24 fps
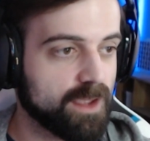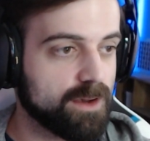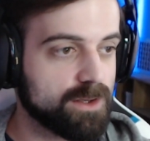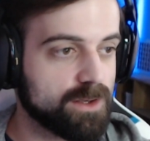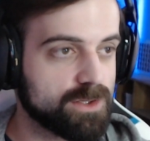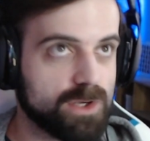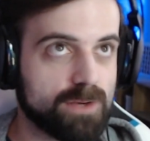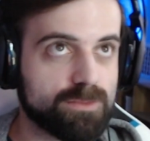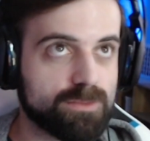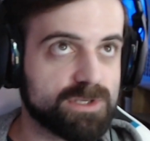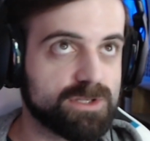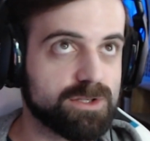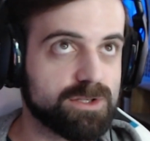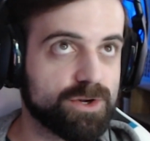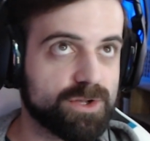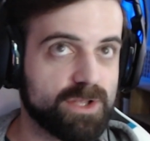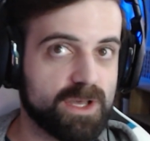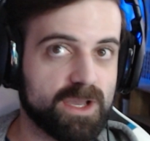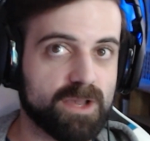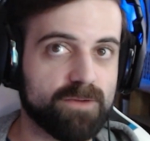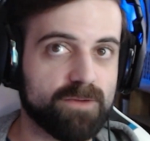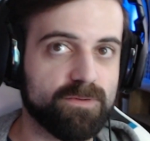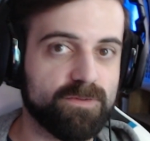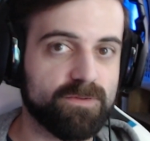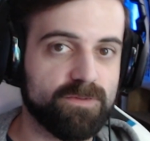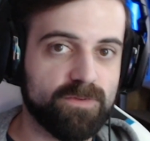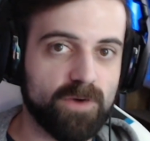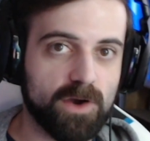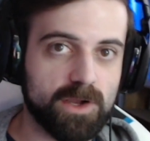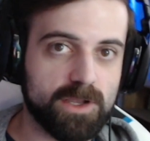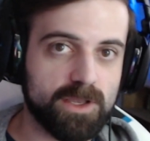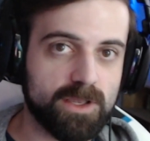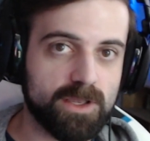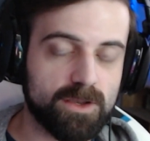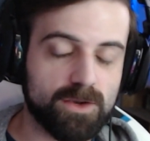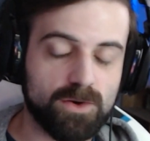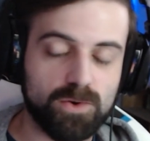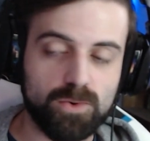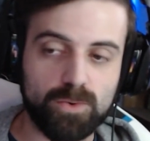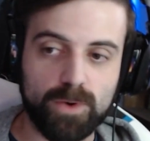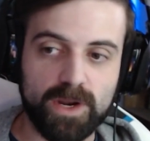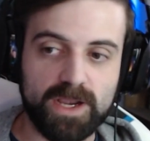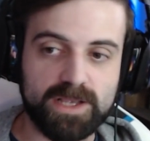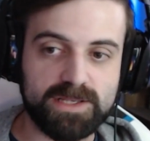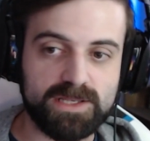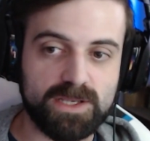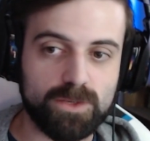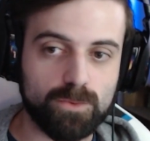So I'm just looking like a fucking
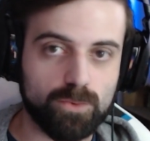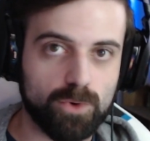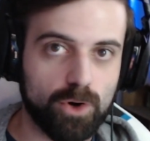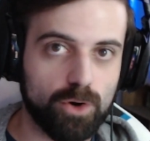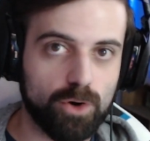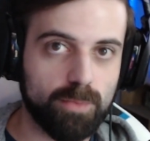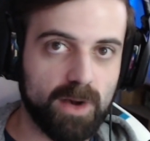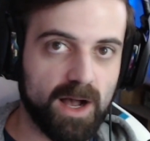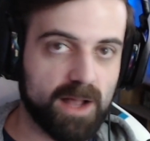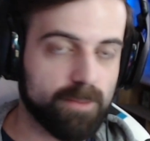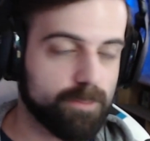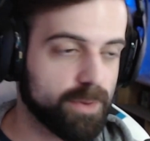crazy robot